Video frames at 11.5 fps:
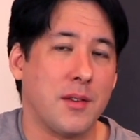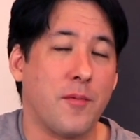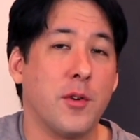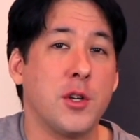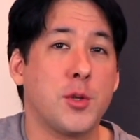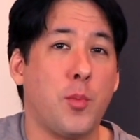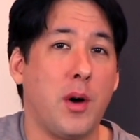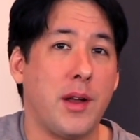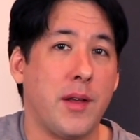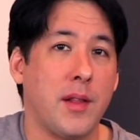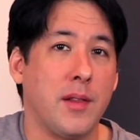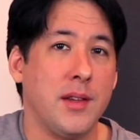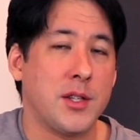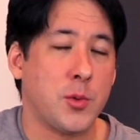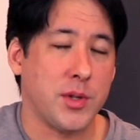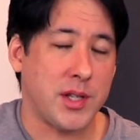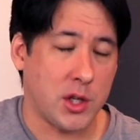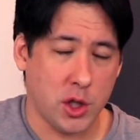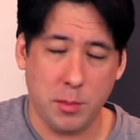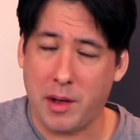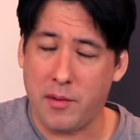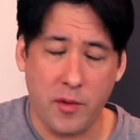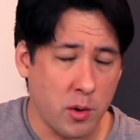The first one on the list was actually
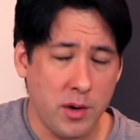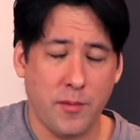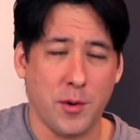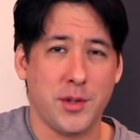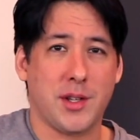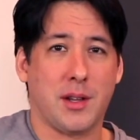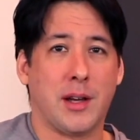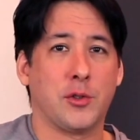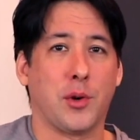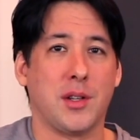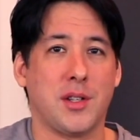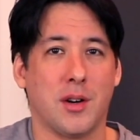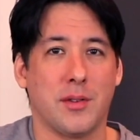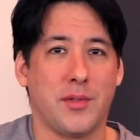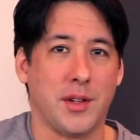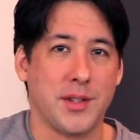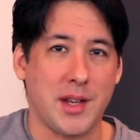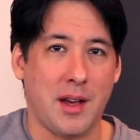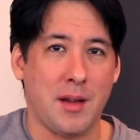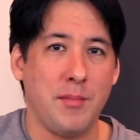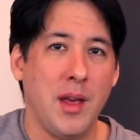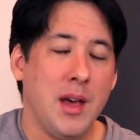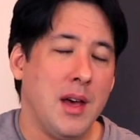my very first electric guitar of all
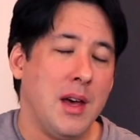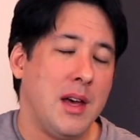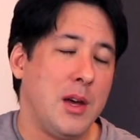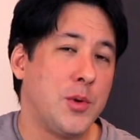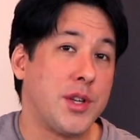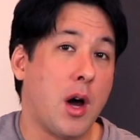time. It was a